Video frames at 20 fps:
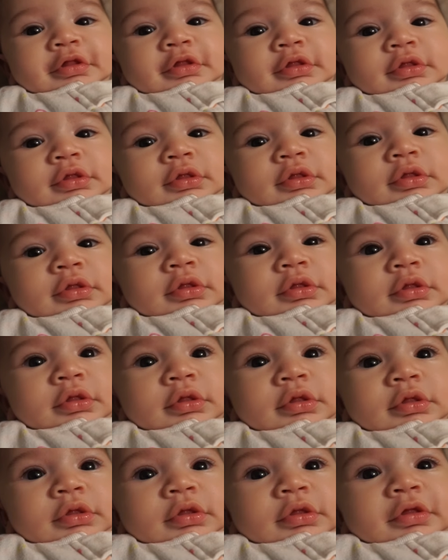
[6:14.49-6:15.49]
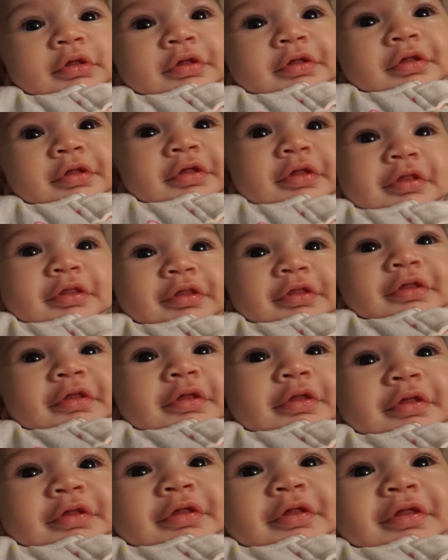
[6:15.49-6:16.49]
you kicking me? You
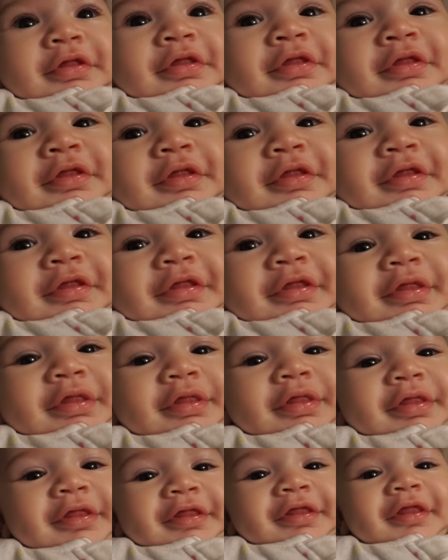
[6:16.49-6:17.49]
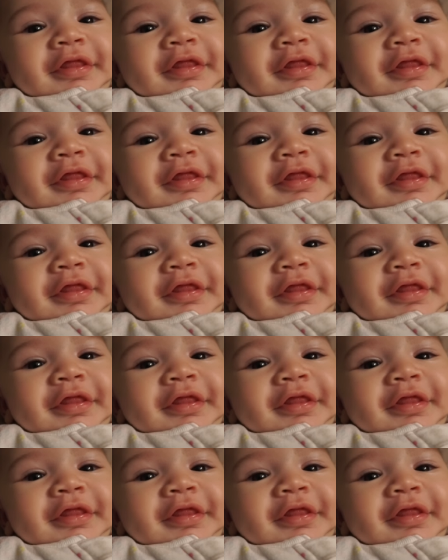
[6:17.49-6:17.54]
kicking your mommy?